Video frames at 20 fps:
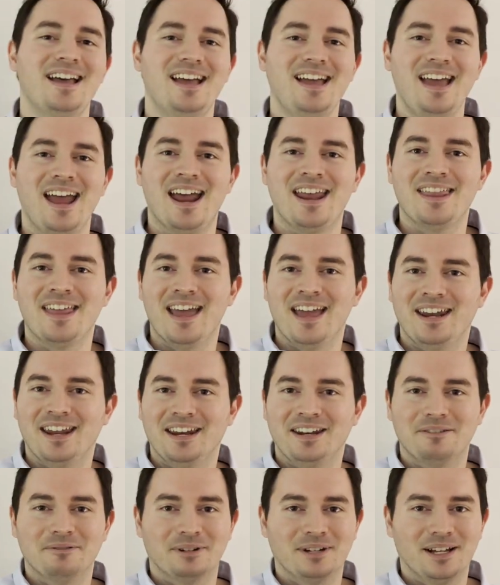And then
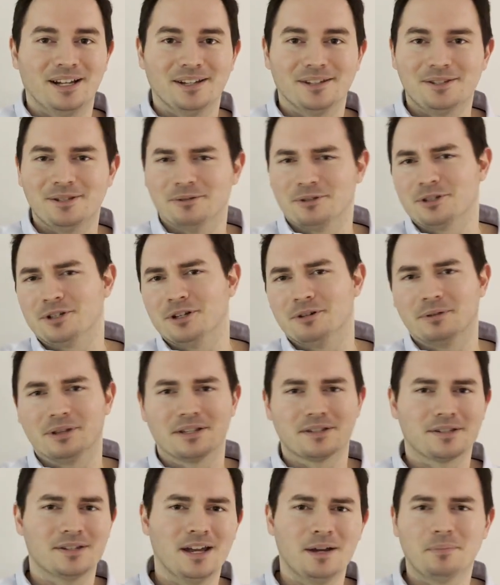anyone else who was good with a
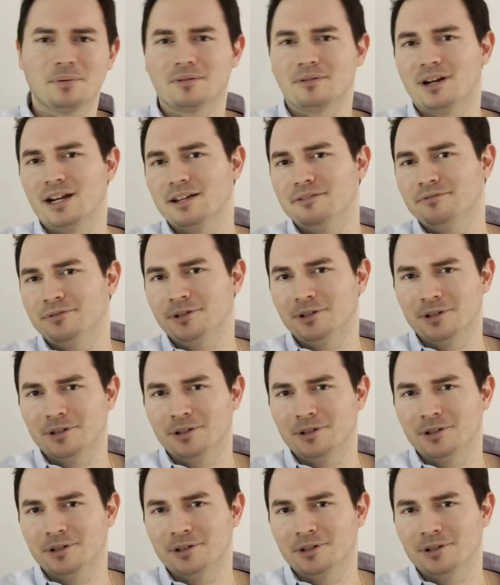sniper rifle